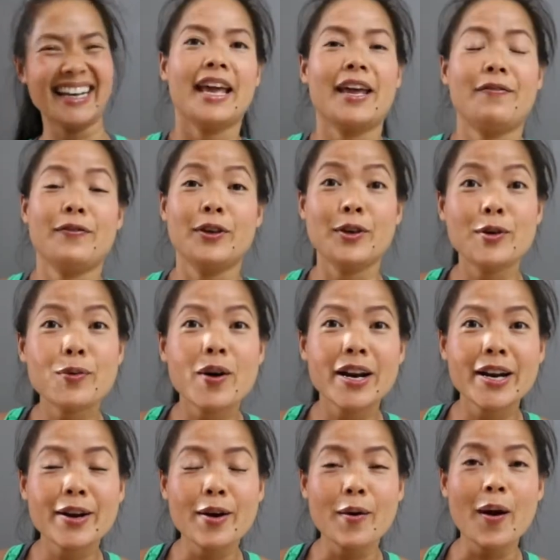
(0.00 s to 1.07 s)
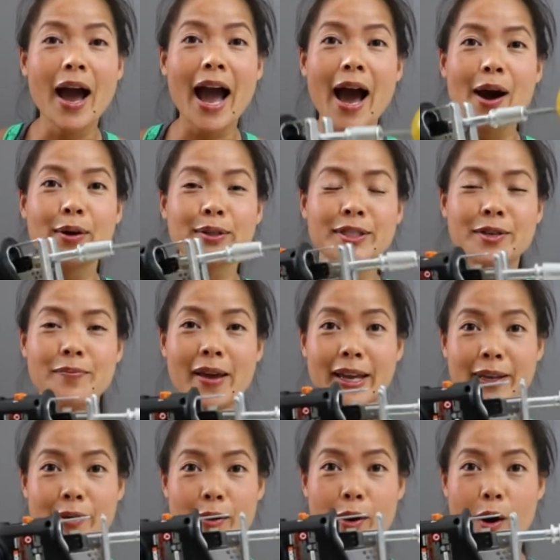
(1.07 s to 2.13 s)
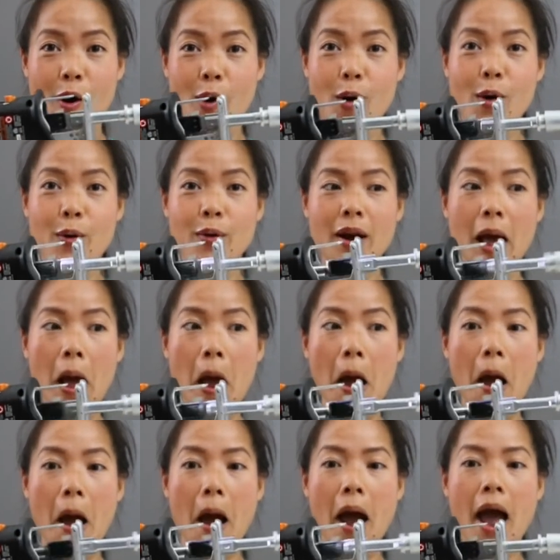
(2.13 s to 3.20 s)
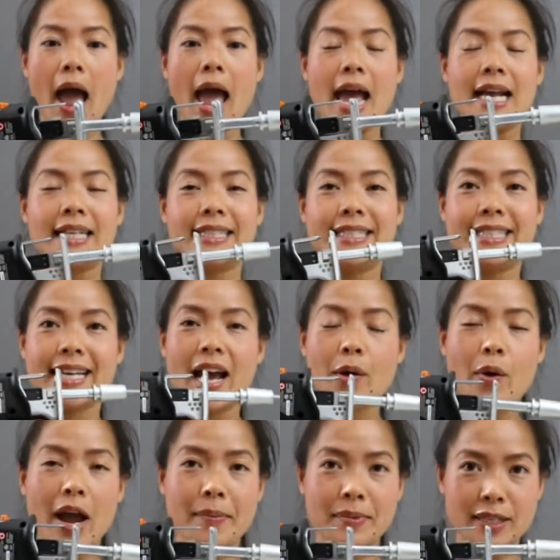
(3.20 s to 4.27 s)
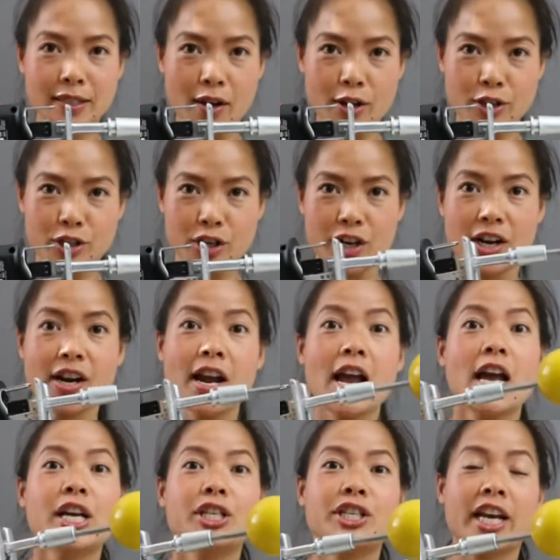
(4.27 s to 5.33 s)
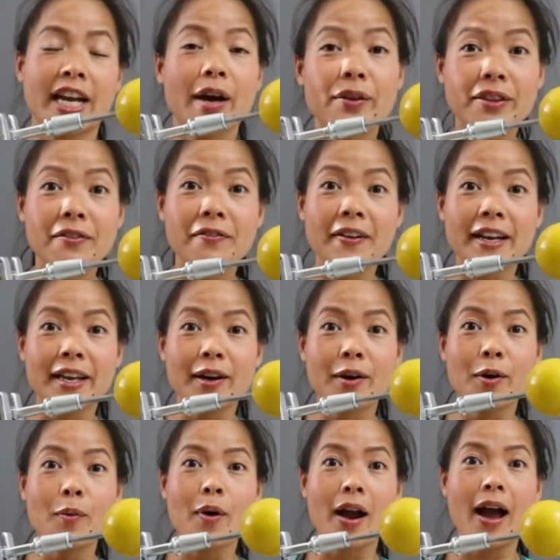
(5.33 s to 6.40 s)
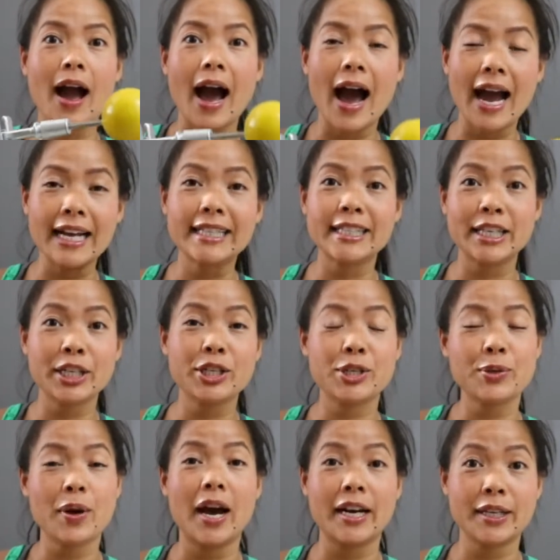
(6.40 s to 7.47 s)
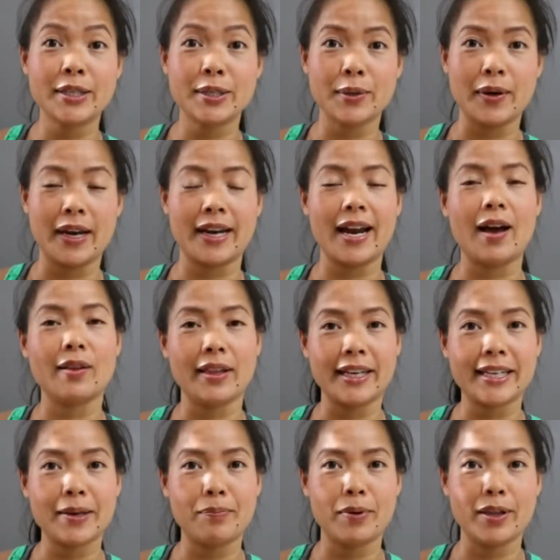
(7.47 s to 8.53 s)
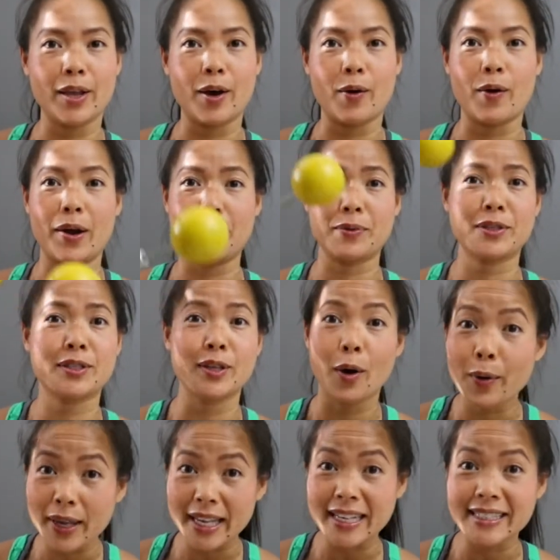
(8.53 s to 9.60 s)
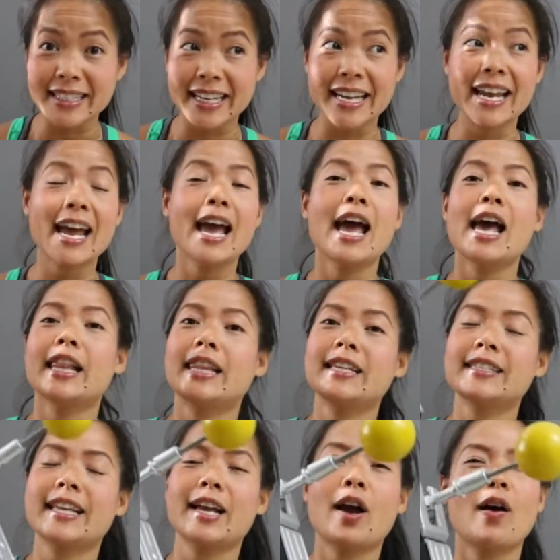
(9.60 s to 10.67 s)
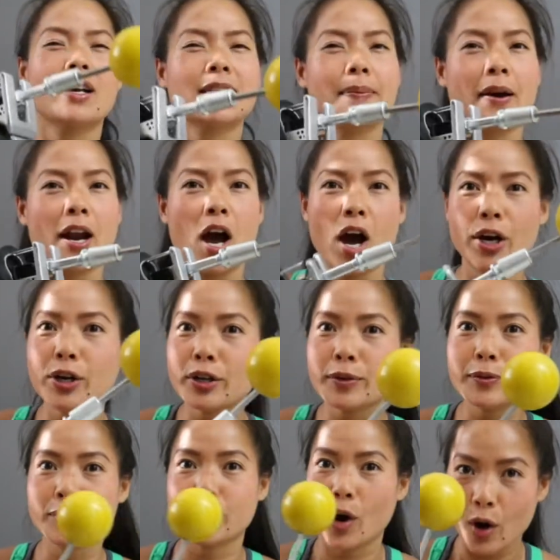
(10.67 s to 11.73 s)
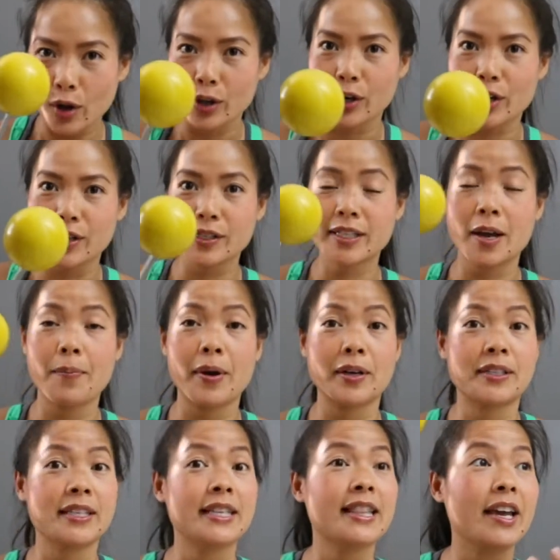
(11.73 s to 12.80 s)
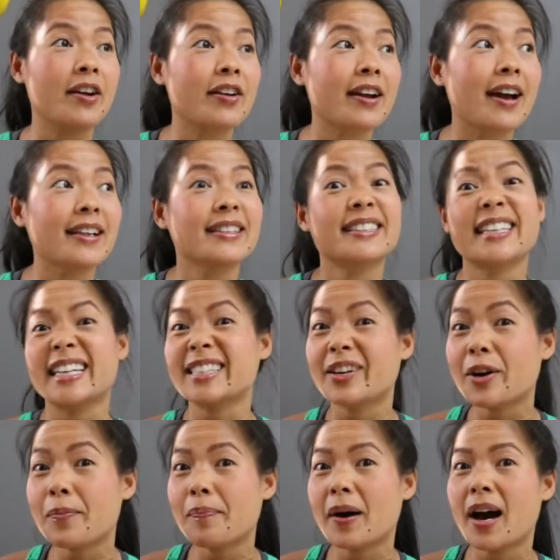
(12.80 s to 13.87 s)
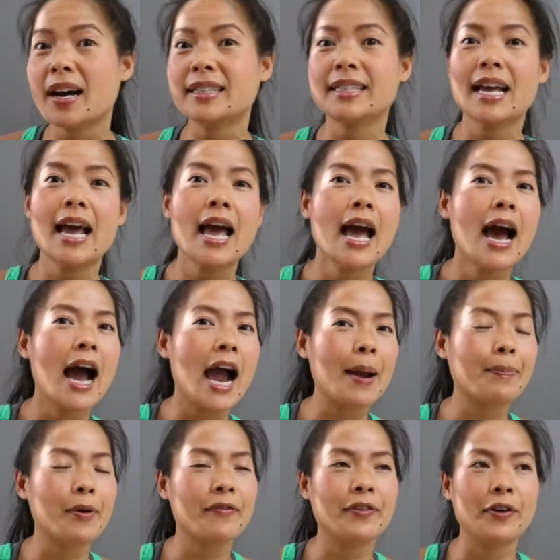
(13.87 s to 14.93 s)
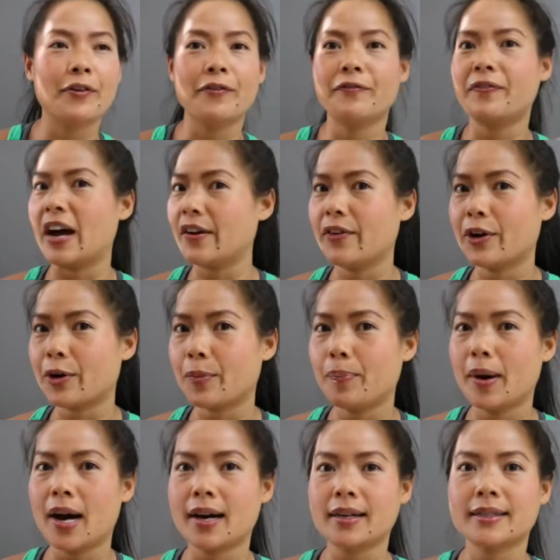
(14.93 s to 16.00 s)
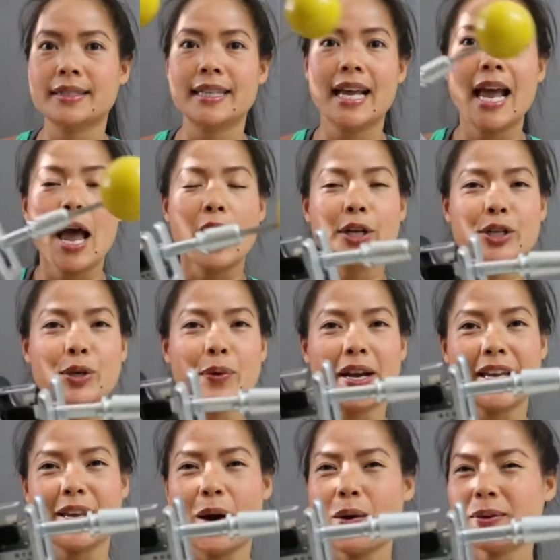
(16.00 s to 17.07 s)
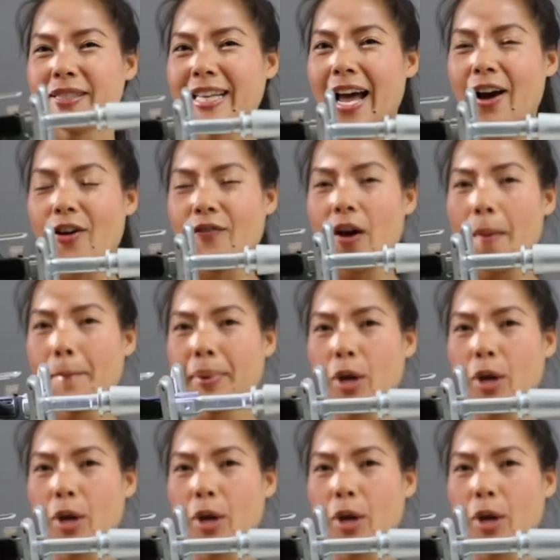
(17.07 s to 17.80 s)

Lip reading: If you want to know how to make your own DIY massager, check out the video where I teach you how to do it. I'll link it below. It was so easy. This thing costs about $100 compared to Theragun, 600 bucks, Hypervolt, 500 bucks. Do it yourself.